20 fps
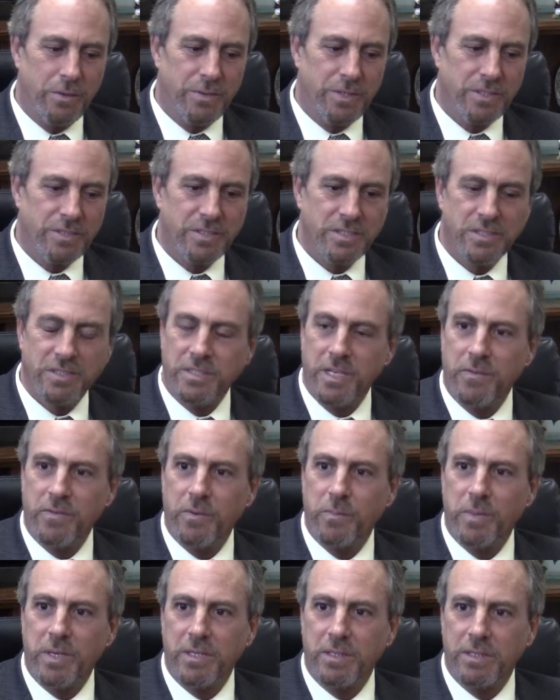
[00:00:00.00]
This has
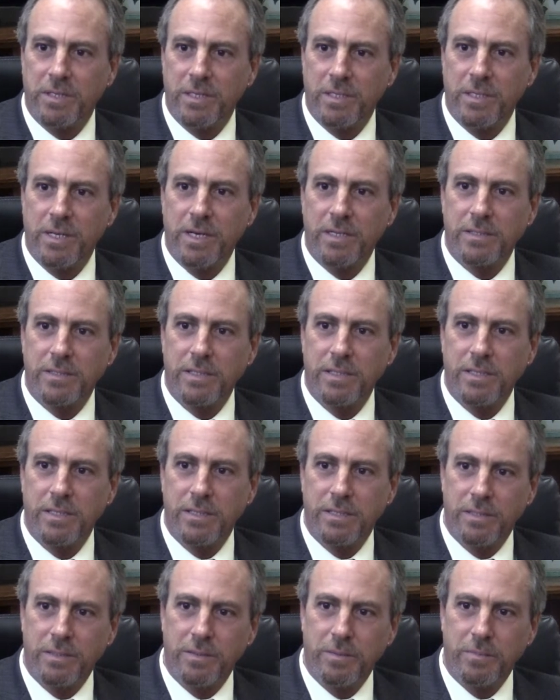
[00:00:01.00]
never been conducted
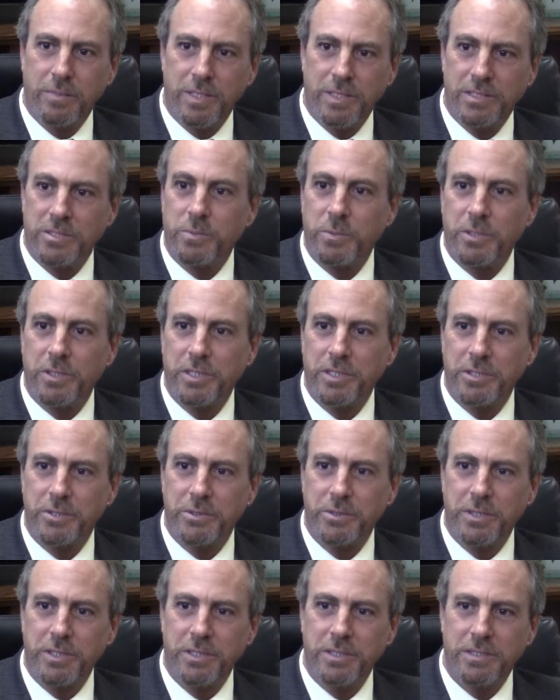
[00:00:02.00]
in municipal
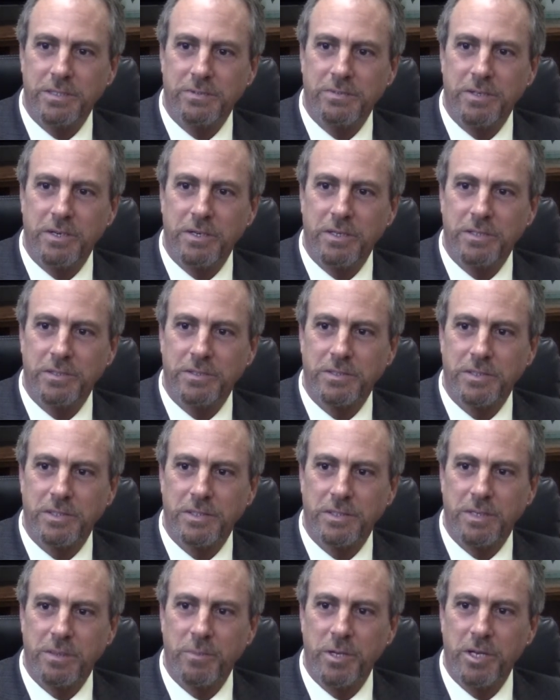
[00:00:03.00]
history as far as
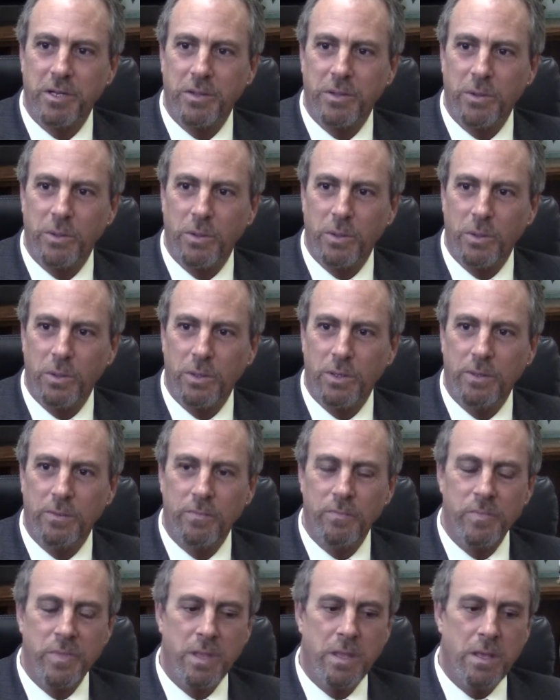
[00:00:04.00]
community as a whole.
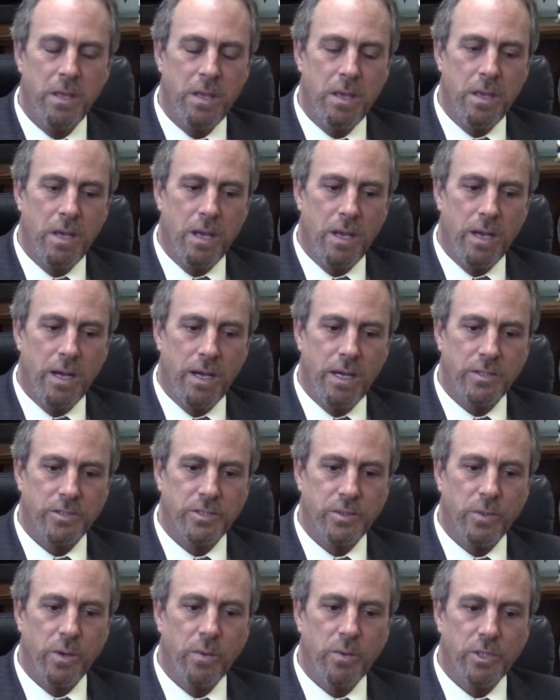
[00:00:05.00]

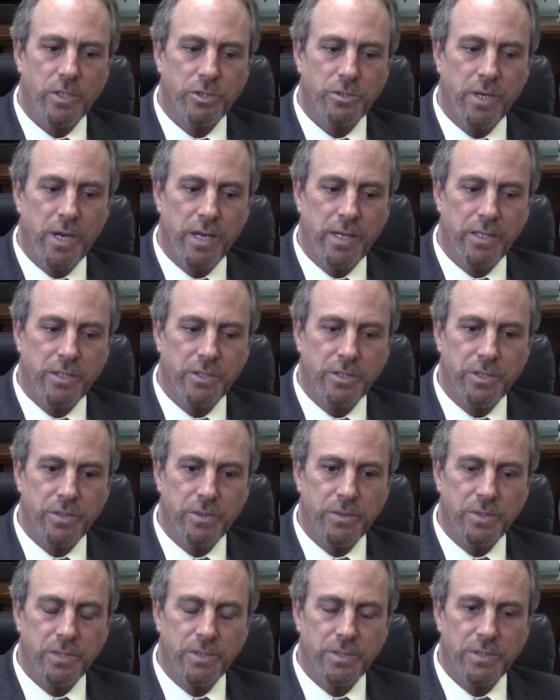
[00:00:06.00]
So what we're trying to do
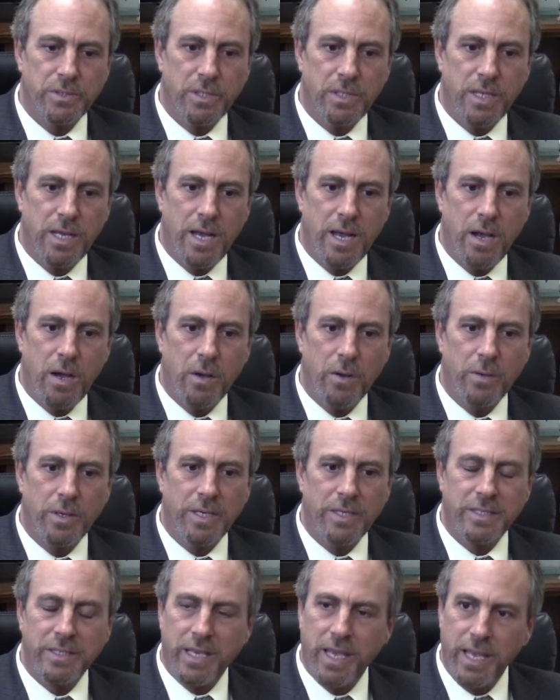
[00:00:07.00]
is allow
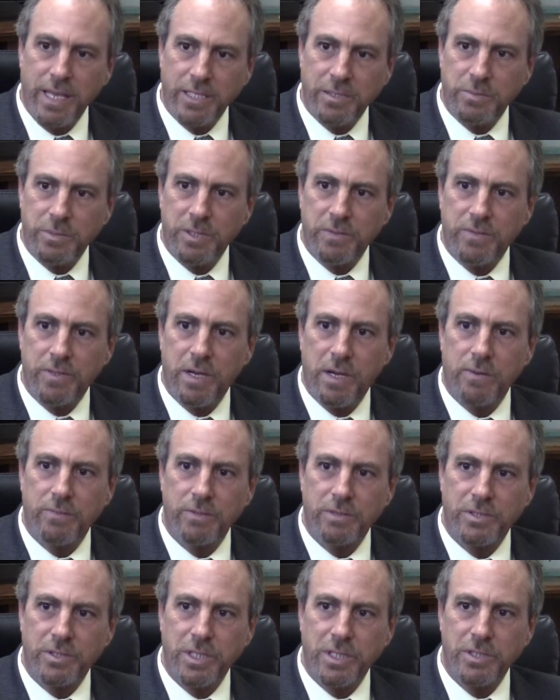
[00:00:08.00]
engagement and
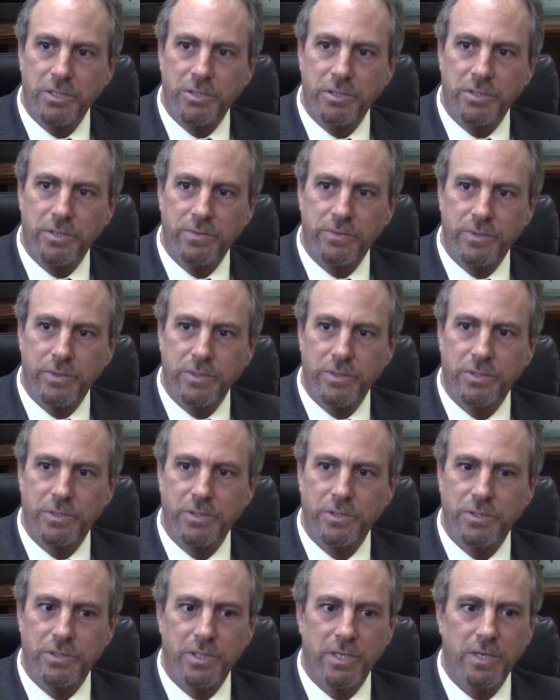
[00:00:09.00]
conversation
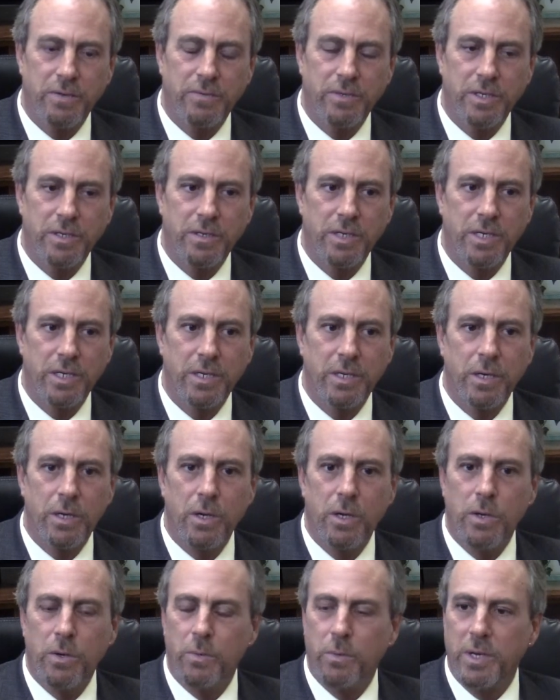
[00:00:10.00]
versus a very
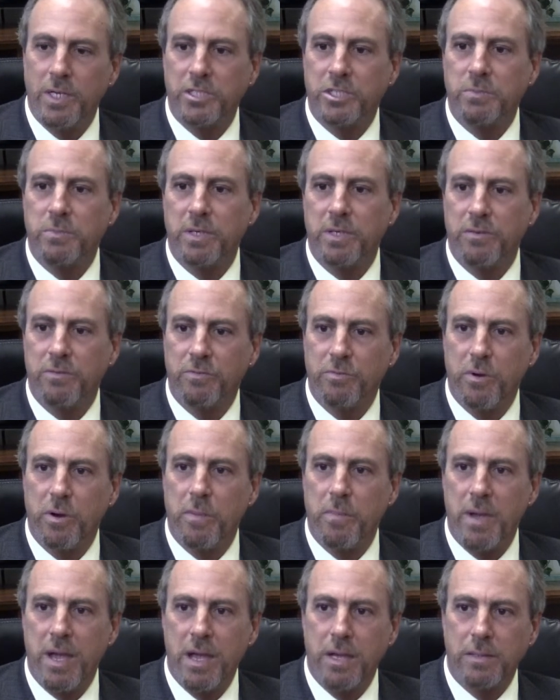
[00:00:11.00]
regimented
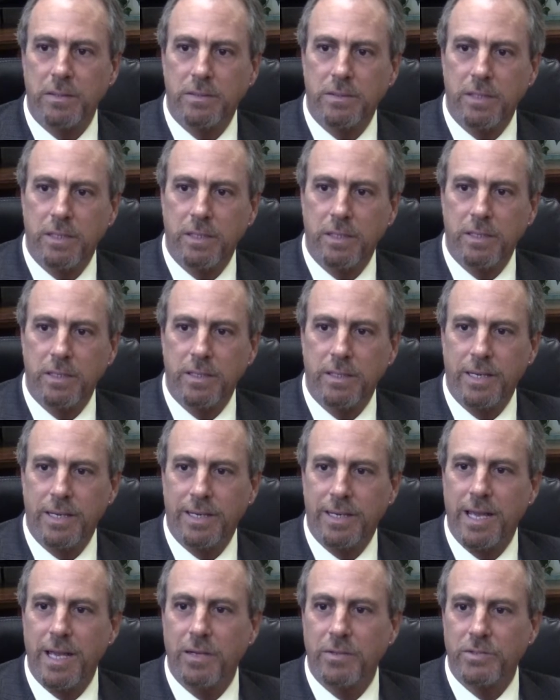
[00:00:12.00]
format
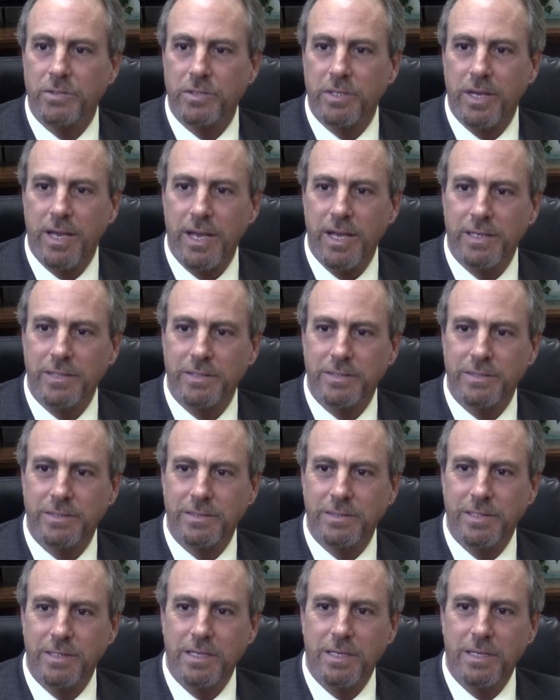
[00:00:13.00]
that council has.